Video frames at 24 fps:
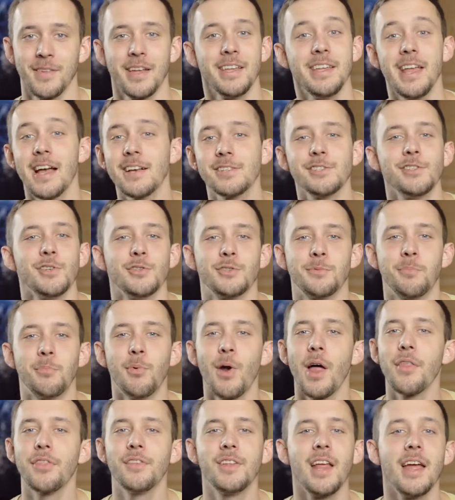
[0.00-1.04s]
Yes, there's
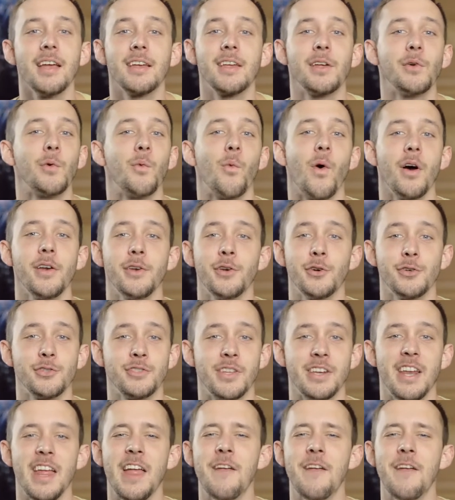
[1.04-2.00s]
breathtaking wonders and